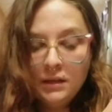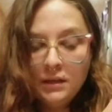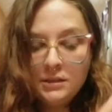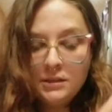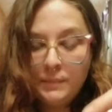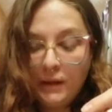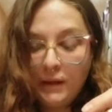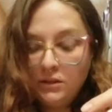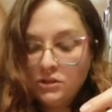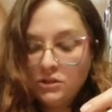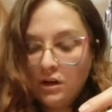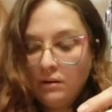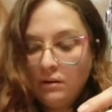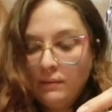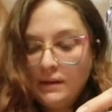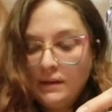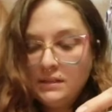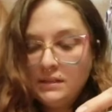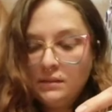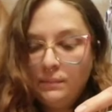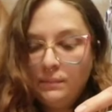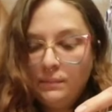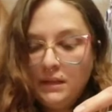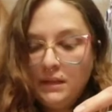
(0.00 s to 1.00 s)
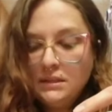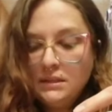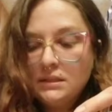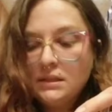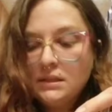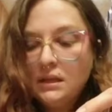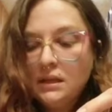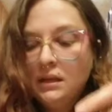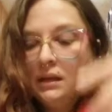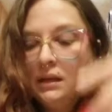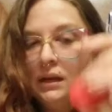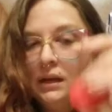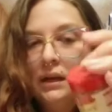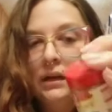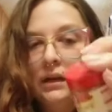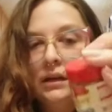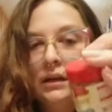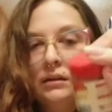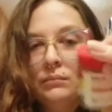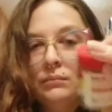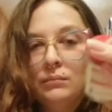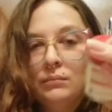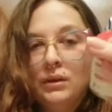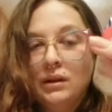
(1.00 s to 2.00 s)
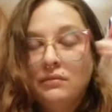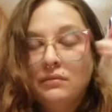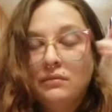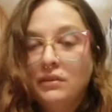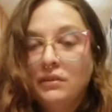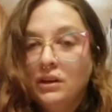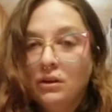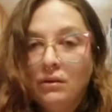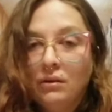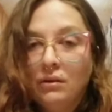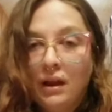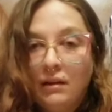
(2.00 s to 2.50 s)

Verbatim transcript: spell jar recipes, but if you don't